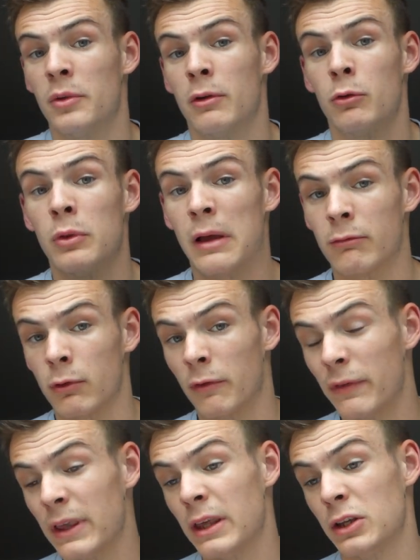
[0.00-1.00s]
They're all that
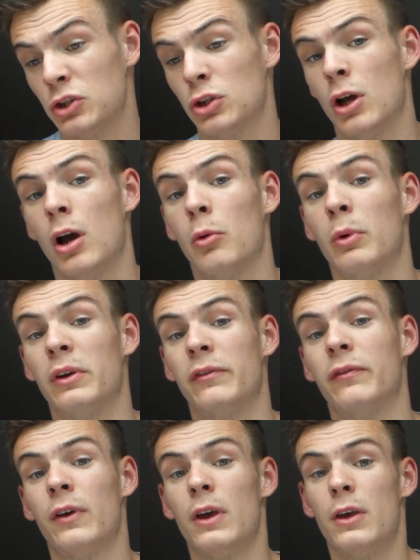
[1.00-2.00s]
Revere shirt with
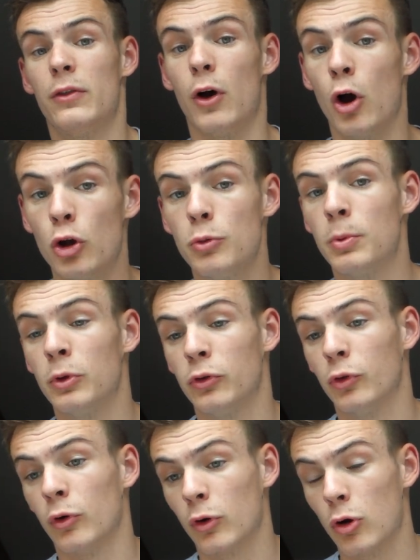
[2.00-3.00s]
the open
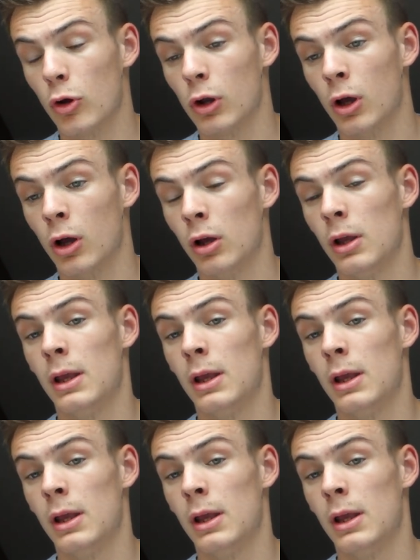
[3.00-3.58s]
sort of collar,